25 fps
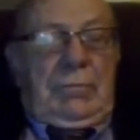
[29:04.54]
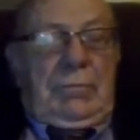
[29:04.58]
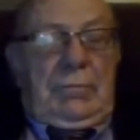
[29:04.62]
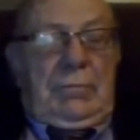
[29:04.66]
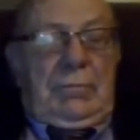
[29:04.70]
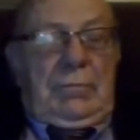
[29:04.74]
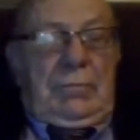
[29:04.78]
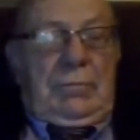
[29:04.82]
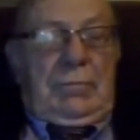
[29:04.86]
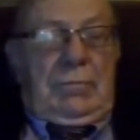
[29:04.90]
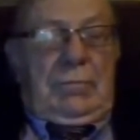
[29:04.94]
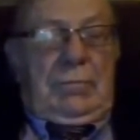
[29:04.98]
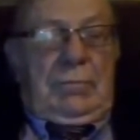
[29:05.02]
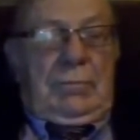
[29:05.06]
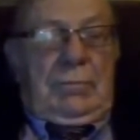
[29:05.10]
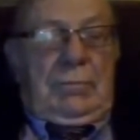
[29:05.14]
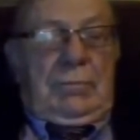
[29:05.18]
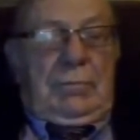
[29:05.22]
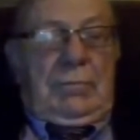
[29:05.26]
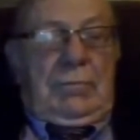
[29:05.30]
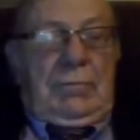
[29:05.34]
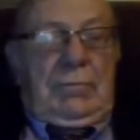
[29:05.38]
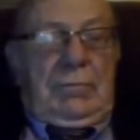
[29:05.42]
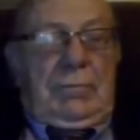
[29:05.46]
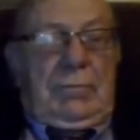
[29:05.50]

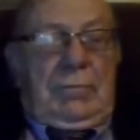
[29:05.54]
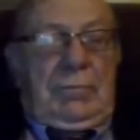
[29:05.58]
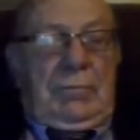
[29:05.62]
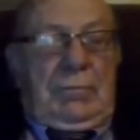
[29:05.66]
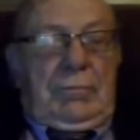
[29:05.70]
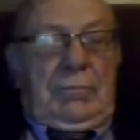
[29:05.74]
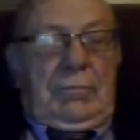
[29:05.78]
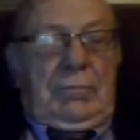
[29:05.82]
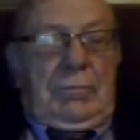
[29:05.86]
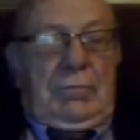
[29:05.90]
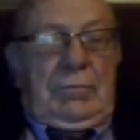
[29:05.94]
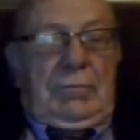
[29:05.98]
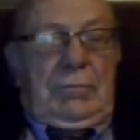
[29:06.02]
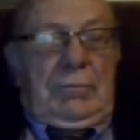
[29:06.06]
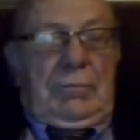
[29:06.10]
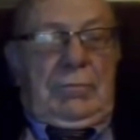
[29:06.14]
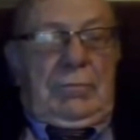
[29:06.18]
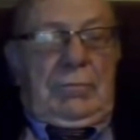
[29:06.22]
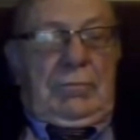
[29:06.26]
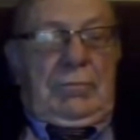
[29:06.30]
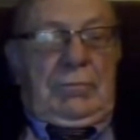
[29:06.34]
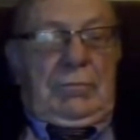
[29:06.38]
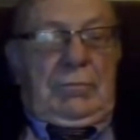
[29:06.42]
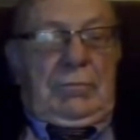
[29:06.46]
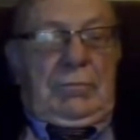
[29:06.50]

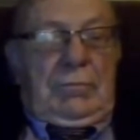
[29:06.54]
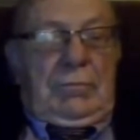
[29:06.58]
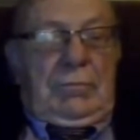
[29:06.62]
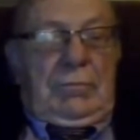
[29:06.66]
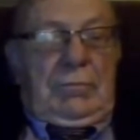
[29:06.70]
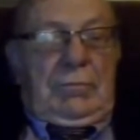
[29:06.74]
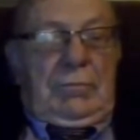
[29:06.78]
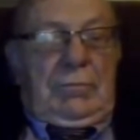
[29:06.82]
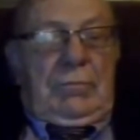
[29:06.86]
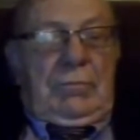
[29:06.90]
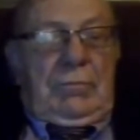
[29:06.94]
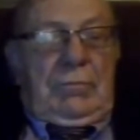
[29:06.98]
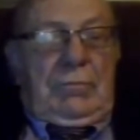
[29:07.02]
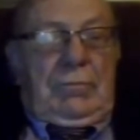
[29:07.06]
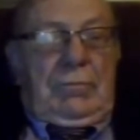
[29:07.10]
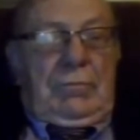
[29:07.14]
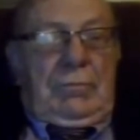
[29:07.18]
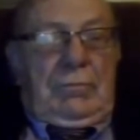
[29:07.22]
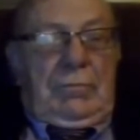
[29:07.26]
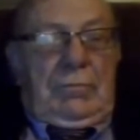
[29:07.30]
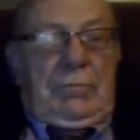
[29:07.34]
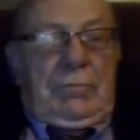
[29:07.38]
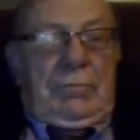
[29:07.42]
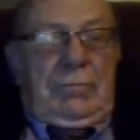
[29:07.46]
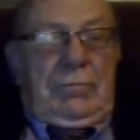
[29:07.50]

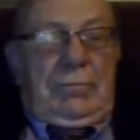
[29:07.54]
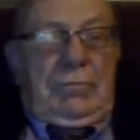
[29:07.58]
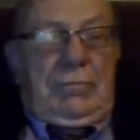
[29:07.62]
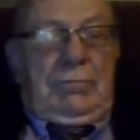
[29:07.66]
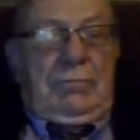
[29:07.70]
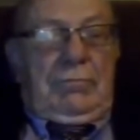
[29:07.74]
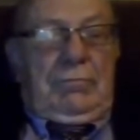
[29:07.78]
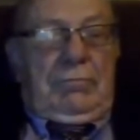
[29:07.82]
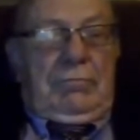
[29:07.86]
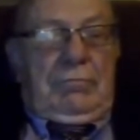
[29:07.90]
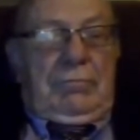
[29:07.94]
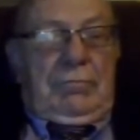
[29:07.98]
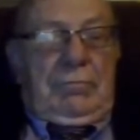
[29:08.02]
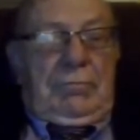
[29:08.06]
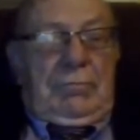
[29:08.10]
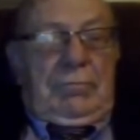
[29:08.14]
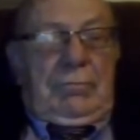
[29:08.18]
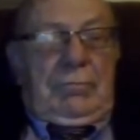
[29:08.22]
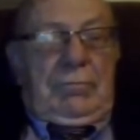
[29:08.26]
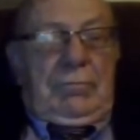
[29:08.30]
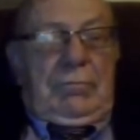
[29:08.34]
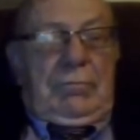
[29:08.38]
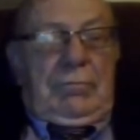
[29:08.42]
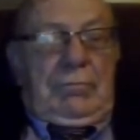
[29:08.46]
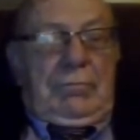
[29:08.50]

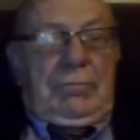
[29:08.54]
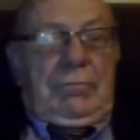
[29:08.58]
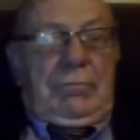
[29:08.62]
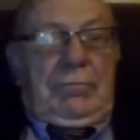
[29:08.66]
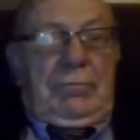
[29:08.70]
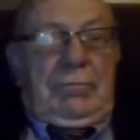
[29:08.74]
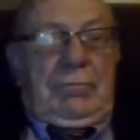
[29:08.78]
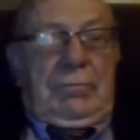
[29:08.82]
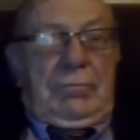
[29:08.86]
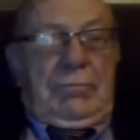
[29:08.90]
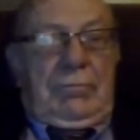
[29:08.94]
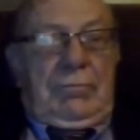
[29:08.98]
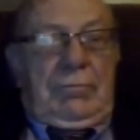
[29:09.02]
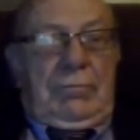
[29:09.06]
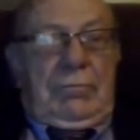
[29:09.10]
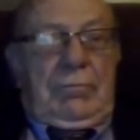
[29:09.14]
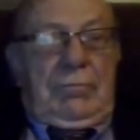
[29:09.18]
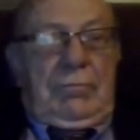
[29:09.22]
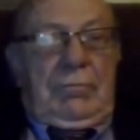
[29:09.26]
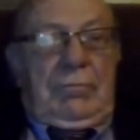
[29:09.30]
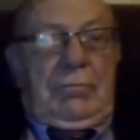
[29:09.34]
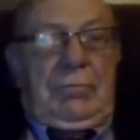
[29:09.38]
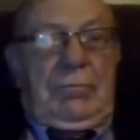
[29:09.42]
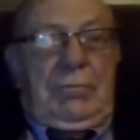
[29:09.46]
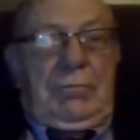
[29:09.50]

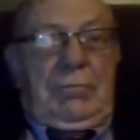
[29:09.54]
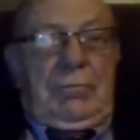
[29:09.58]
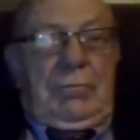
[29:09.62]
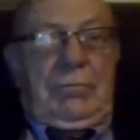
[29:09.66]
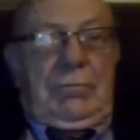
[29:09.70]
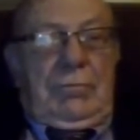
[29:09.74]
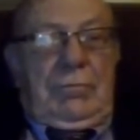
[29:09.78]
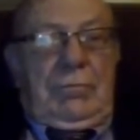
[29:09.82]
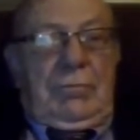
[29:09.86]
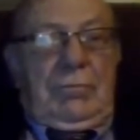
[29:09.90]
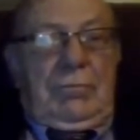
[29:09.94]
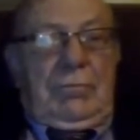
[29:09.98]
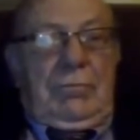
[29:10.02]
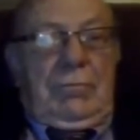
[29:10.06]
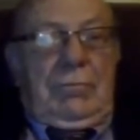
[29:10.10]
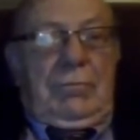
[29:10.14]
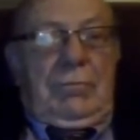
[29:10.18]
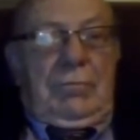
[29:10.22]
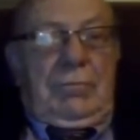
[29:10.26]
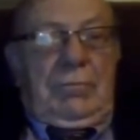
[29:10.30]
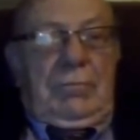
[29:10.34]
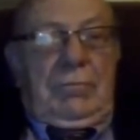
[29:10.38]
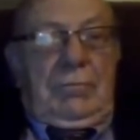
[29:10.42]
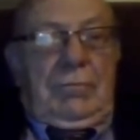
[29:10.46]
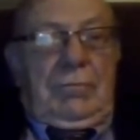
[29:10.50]

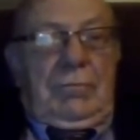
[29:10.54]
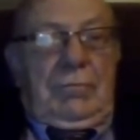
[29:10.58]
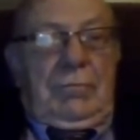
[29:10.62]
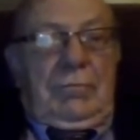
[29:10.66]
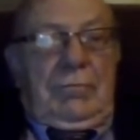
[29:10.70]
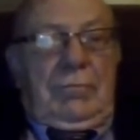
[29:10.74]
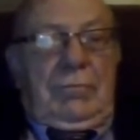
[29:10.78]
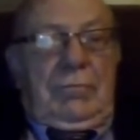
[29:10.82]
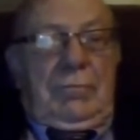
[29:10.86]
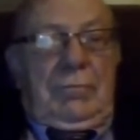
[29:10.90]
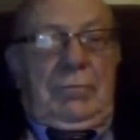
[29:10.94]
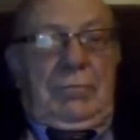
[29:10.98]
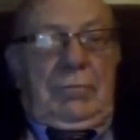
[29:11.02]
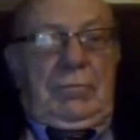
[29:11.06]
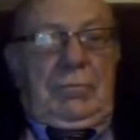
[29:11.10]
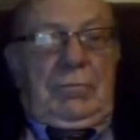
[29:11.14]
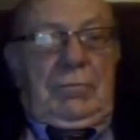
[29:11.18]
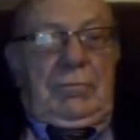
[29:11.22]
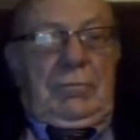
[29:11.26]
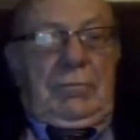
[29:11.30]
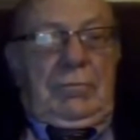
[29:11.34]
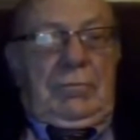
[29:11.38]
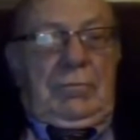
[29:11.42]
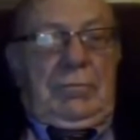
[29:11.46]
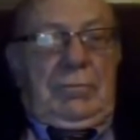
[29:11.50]

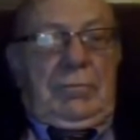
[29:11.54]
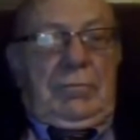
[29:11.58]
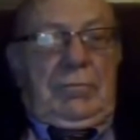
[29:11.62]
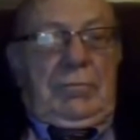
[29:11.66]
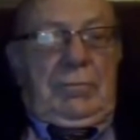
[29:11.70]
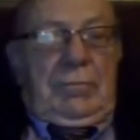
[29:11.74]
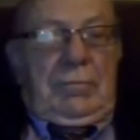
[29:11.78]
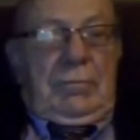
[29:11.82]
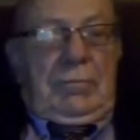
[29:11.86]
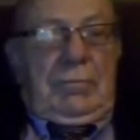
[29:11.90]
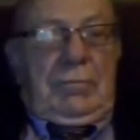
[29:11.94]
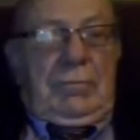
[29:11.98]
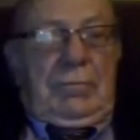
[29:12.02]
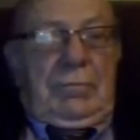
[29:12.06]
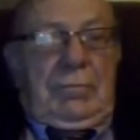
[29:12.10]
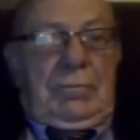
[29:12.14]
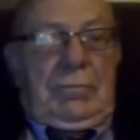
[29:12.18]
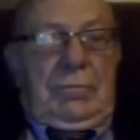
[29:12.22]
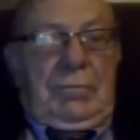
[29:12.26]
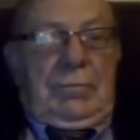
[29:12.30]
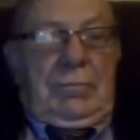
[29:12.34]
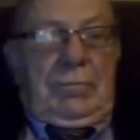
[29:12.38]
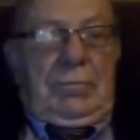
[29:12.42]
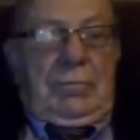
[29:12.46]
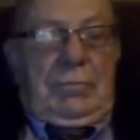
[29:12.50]
This person isn't speaking.